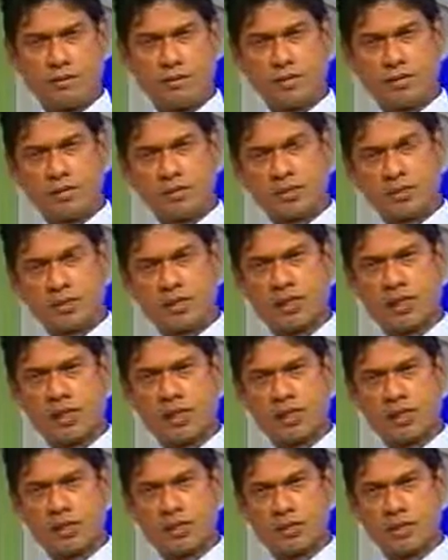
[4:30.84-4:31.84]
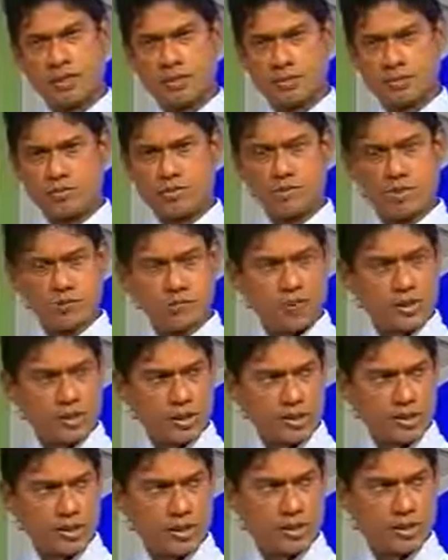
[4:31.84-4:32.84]
distended and there is more
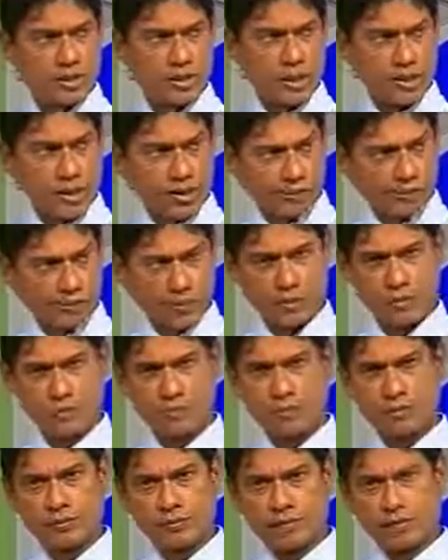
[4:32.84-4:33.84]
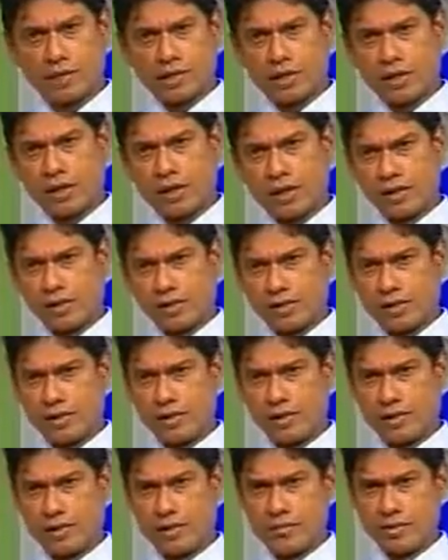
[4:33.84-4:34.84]
pressure on the diaphragm, and
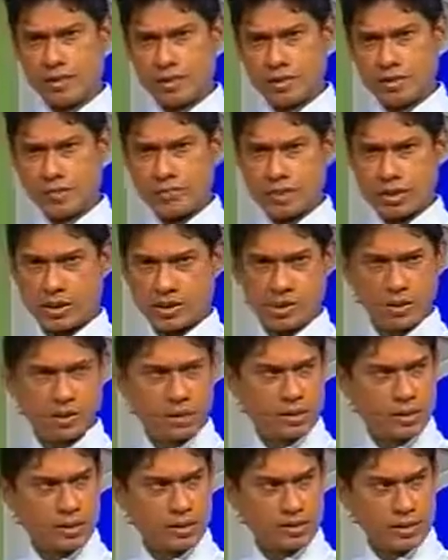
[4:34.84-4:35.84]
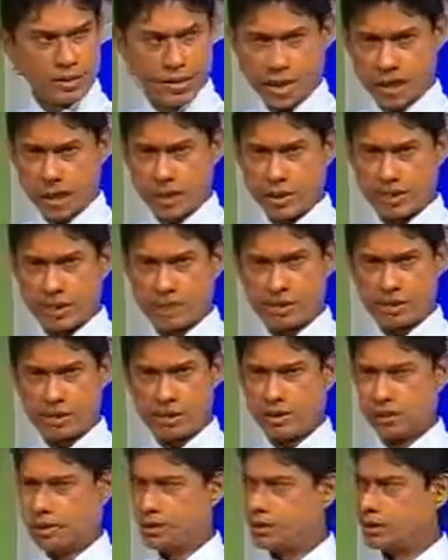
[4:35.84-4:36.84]
then this muscle is relaxed
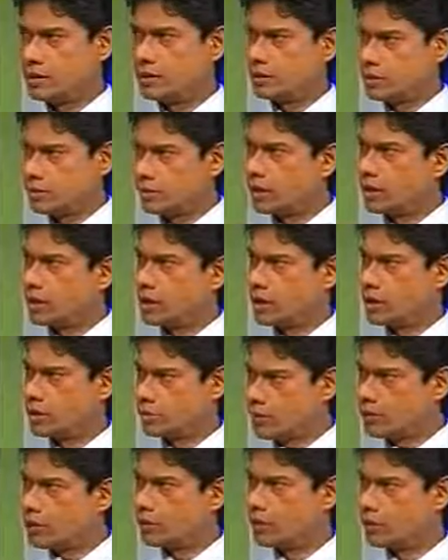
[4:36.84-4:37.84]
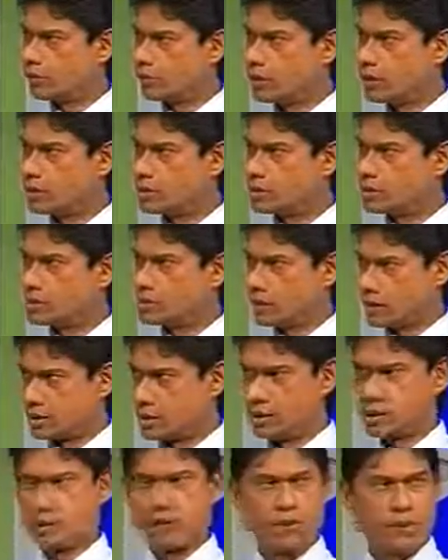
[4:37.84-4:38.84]
and then you can get more reflux.
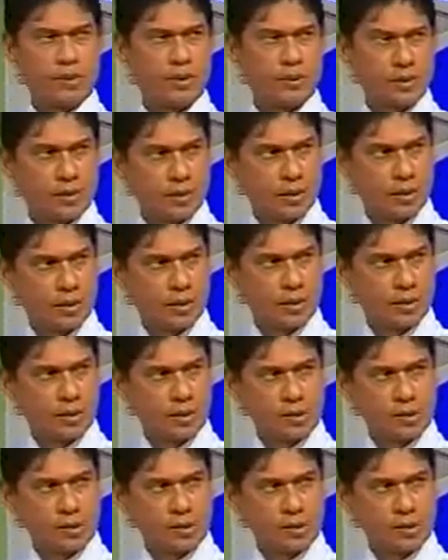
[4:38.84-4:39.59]
That's a common thing.